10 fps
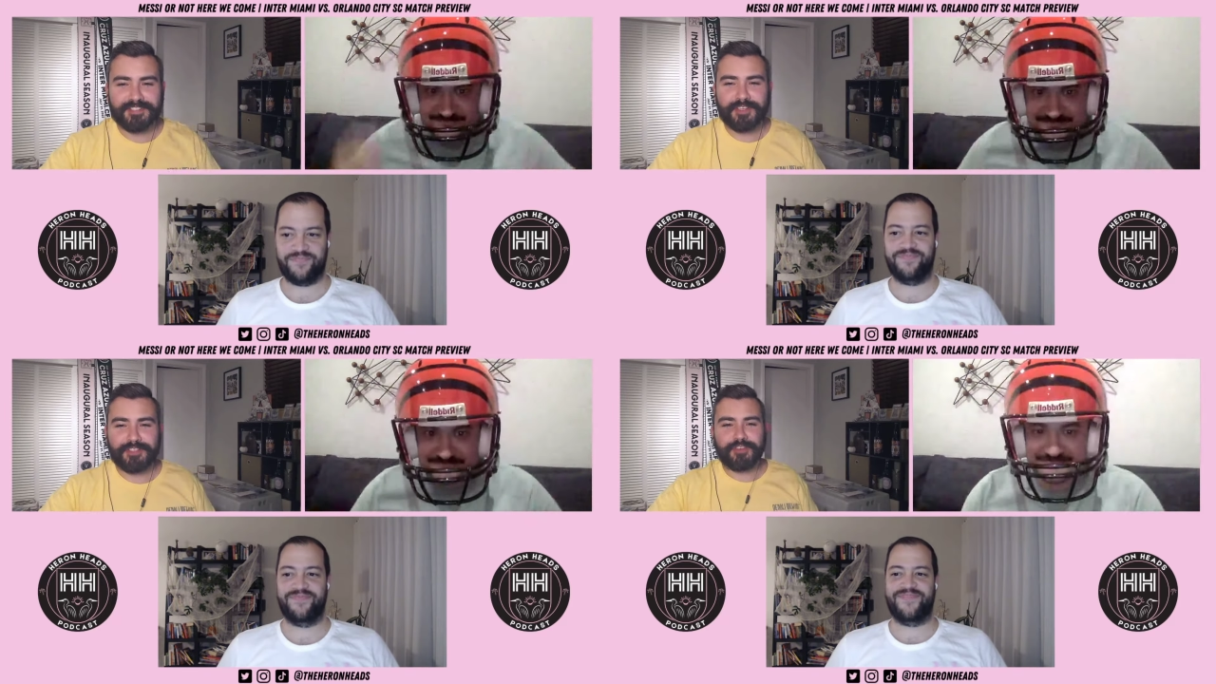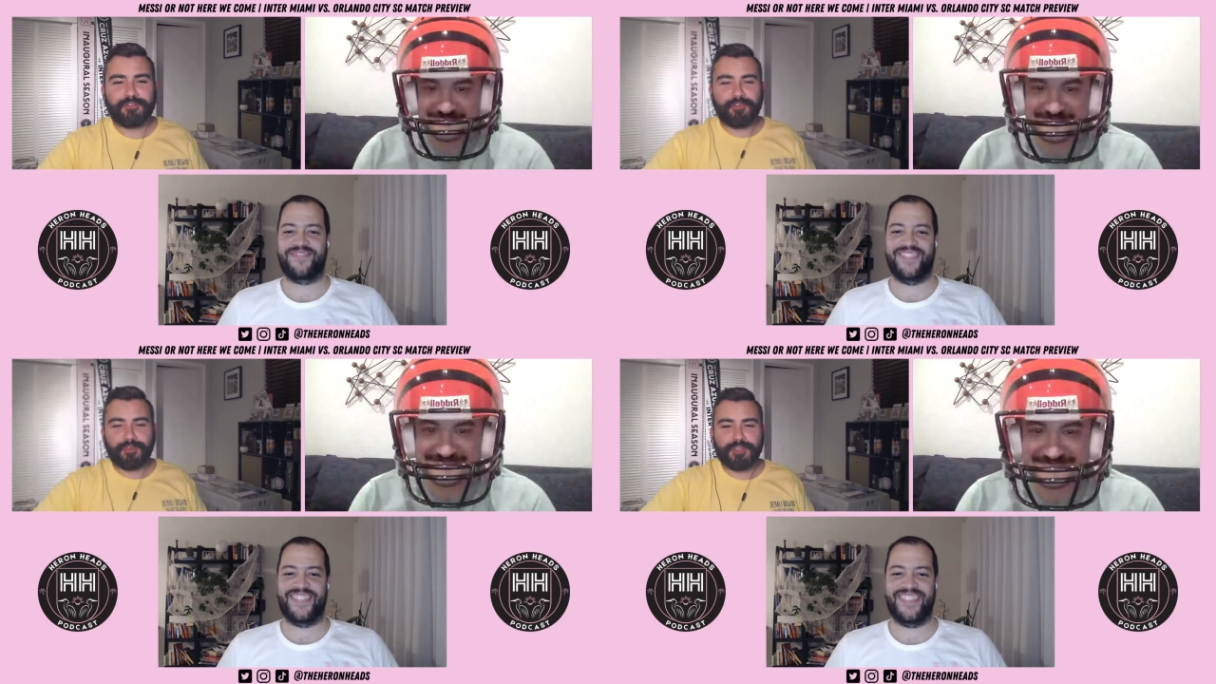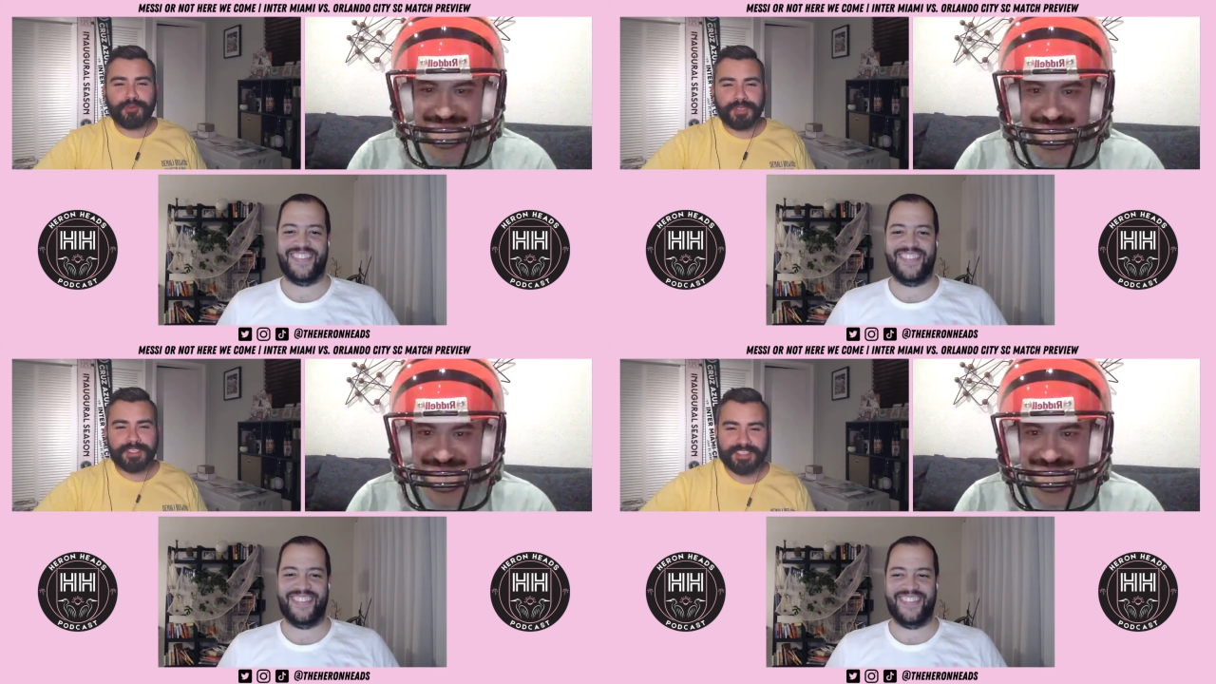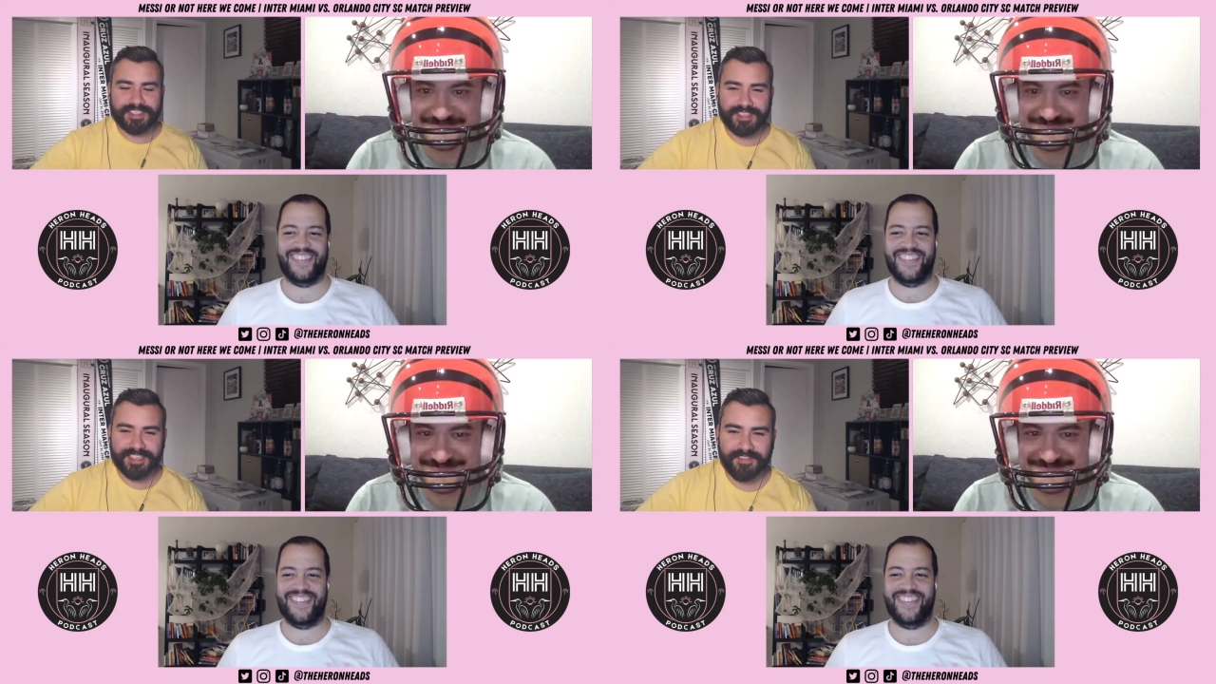Speaker 1: so, so fortuitous,
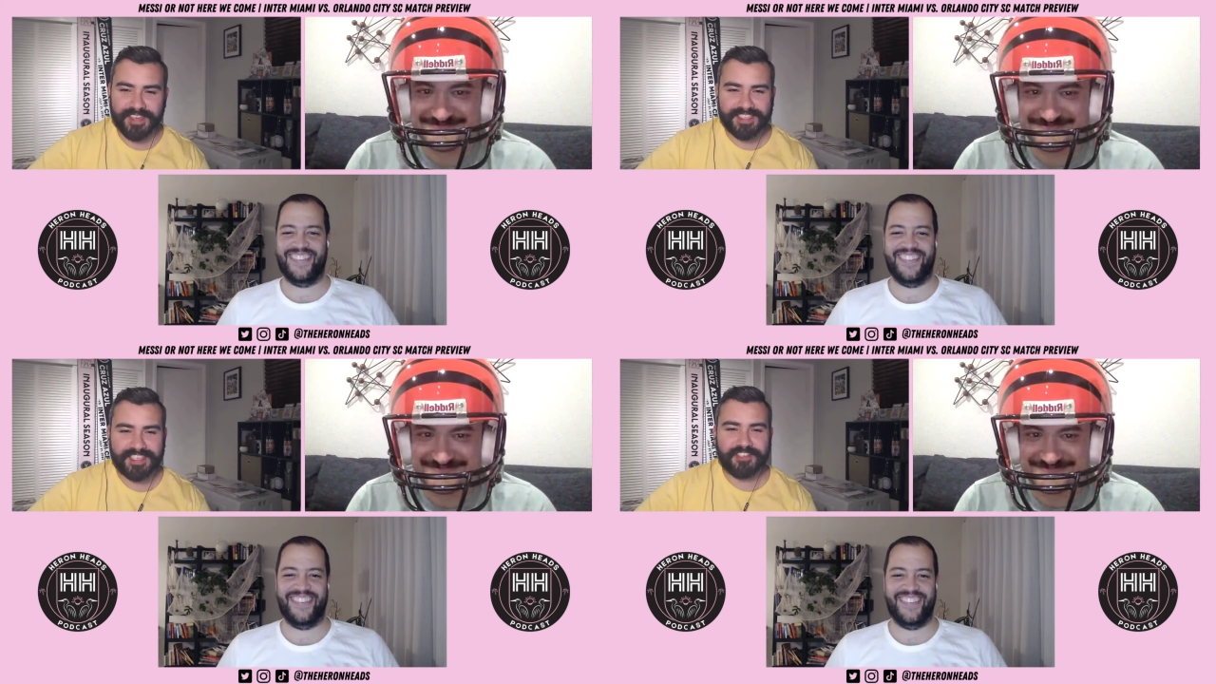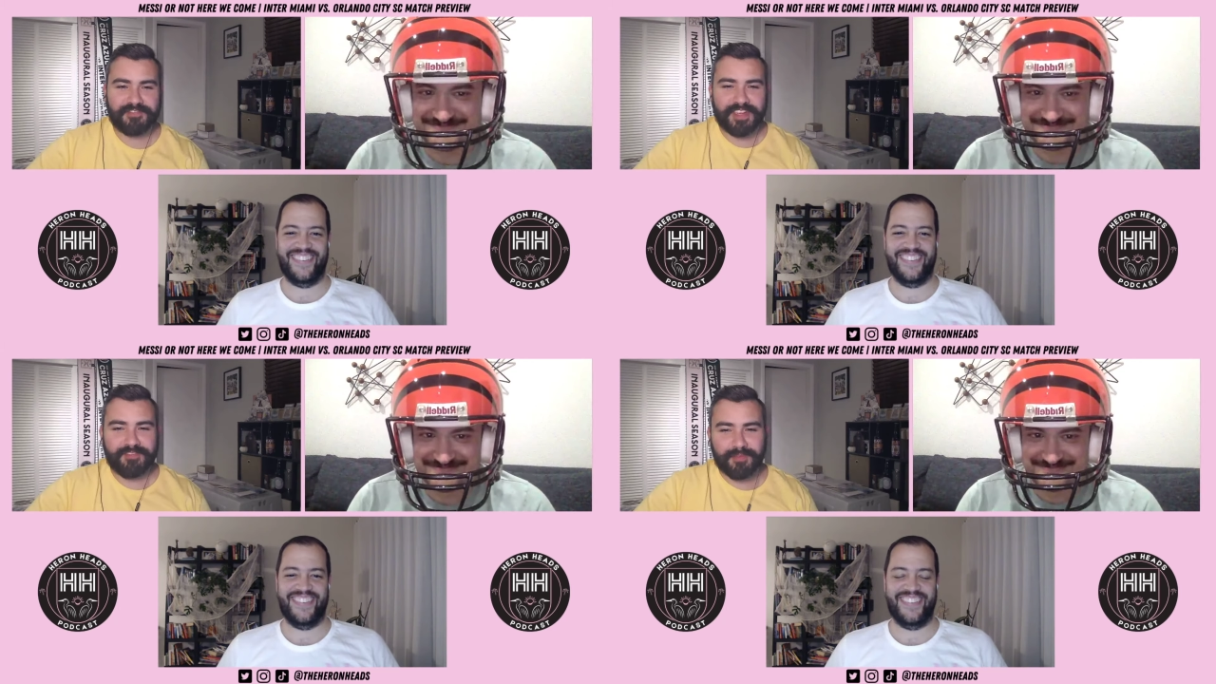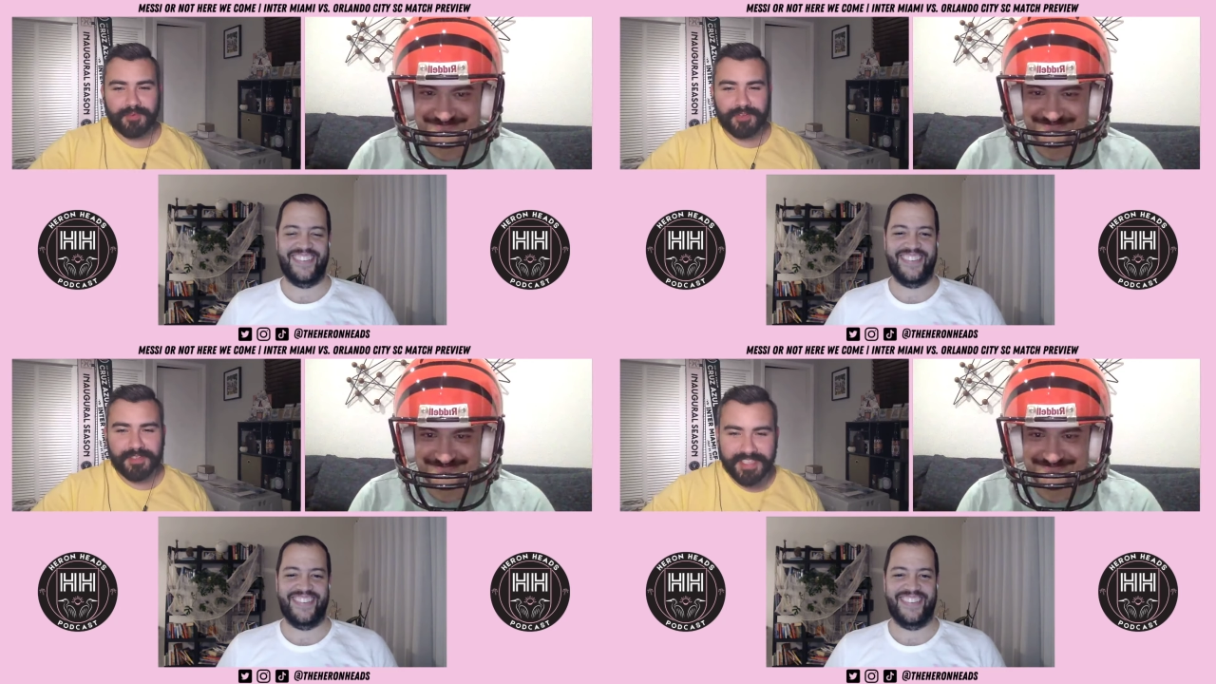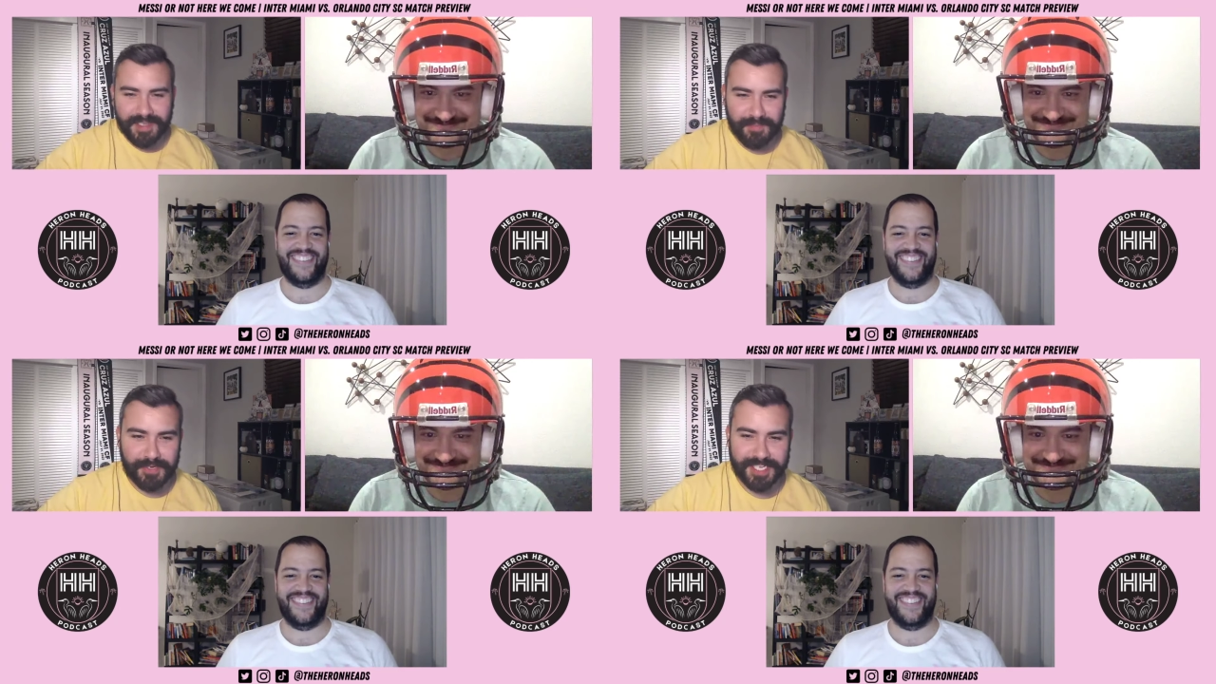giving us such a favorable
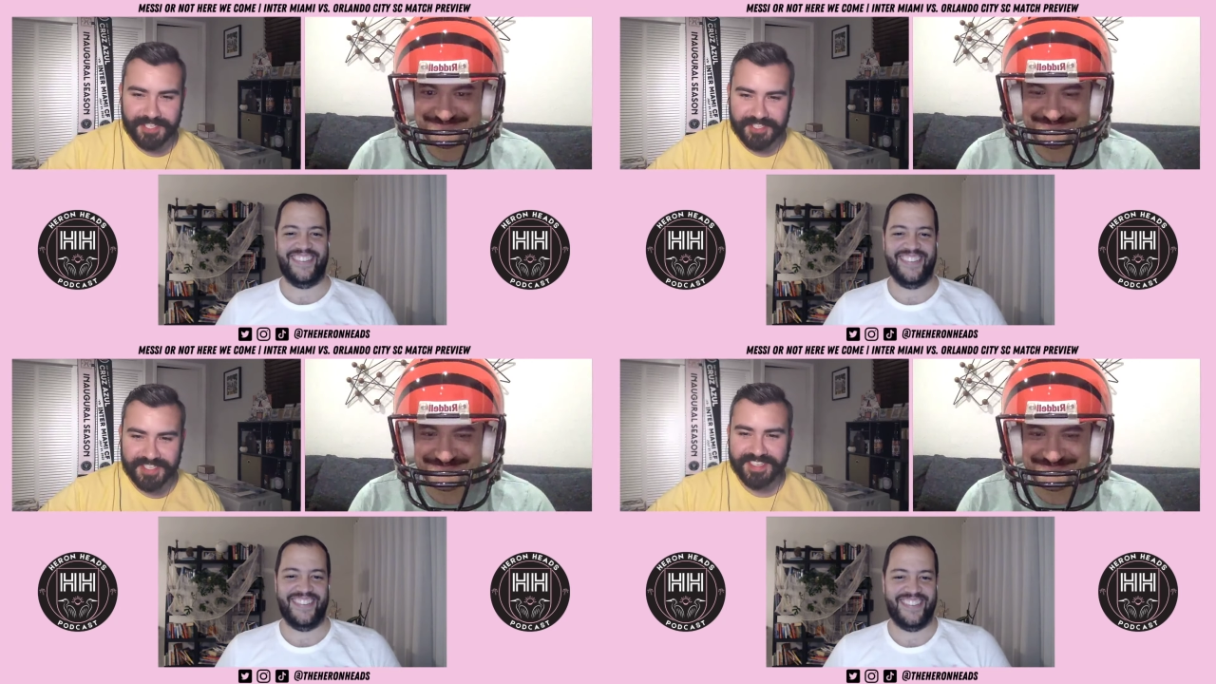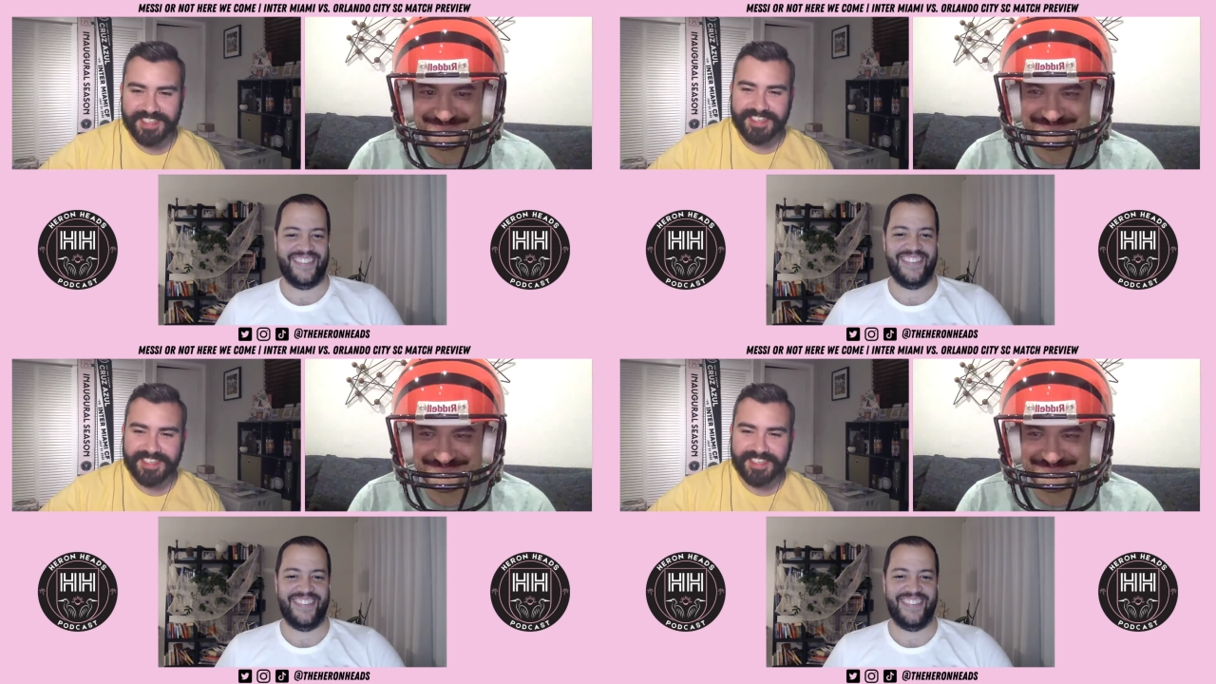prediction